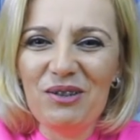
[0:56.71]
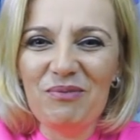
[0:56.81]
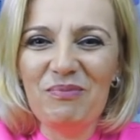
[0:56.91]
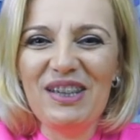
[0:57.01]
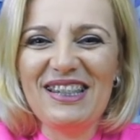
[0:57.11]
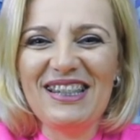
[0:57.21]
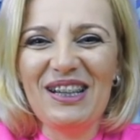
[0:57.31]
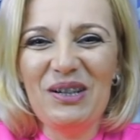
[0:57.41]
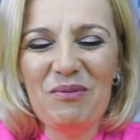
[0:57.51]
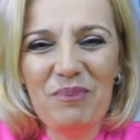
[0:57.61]
of Miss
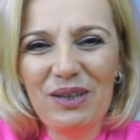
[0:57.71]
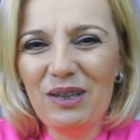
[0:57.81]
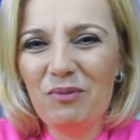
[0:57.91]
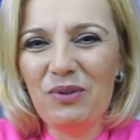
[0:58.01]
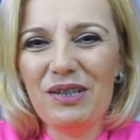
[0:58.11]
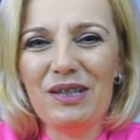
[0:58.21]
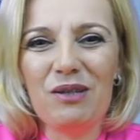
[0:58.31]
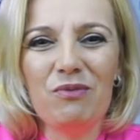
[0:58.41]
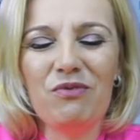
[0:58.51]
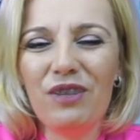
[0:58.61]
Opinde was
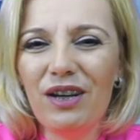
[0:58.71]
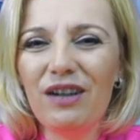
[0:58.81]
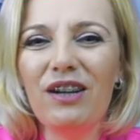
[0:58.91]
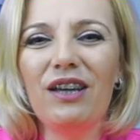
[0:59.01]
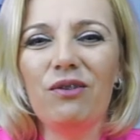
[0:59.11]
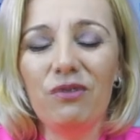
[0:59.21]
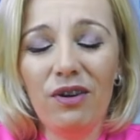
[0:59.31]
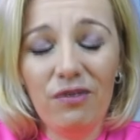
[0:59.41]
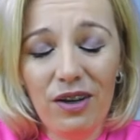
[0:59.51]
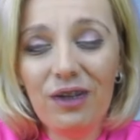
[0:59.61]
really
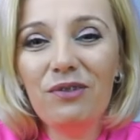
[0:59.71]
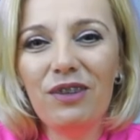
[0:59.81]
very,